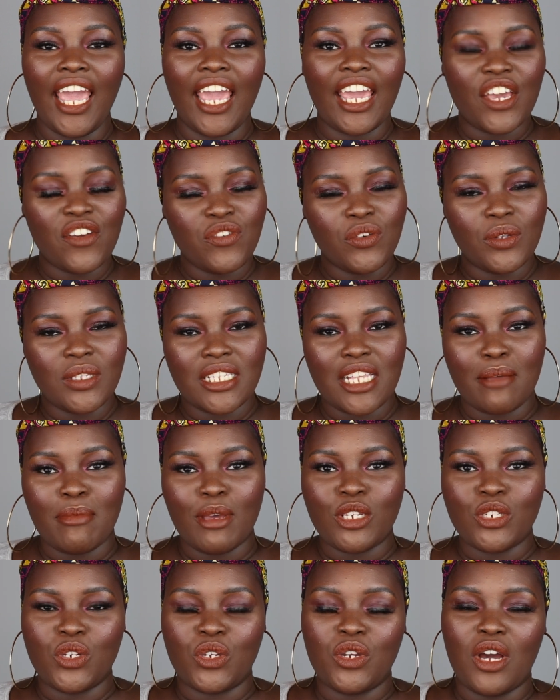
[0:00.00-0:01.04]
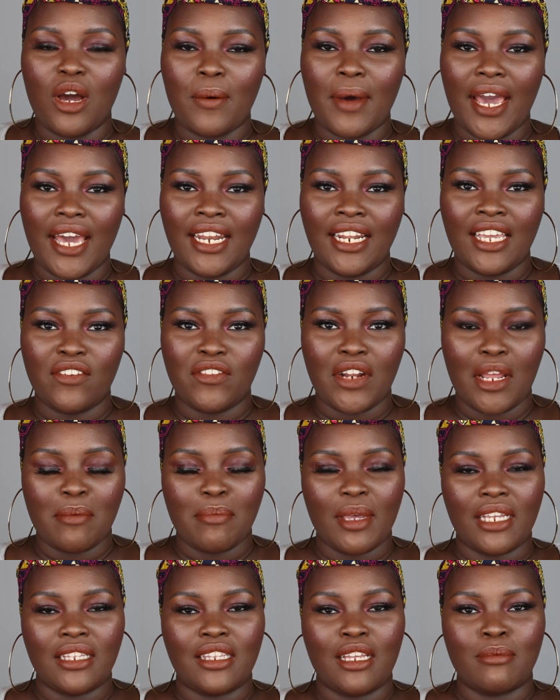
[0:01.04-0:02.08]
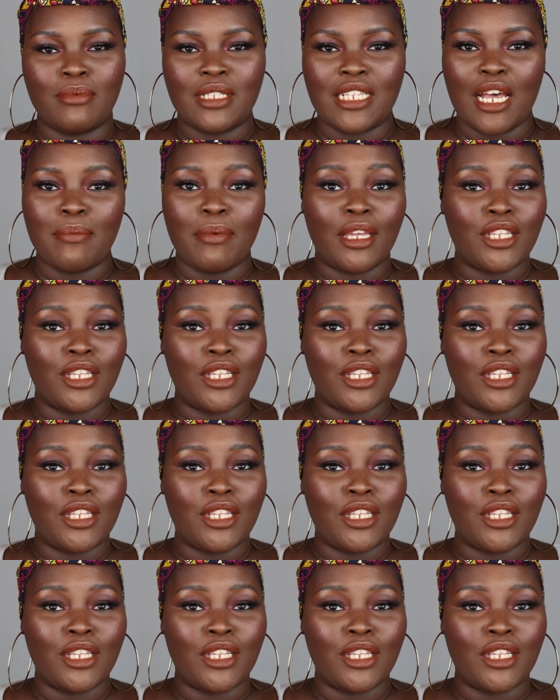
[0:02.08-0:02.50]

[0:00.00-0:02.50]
If you did, make sure you go ahead and give it a big thumbs up,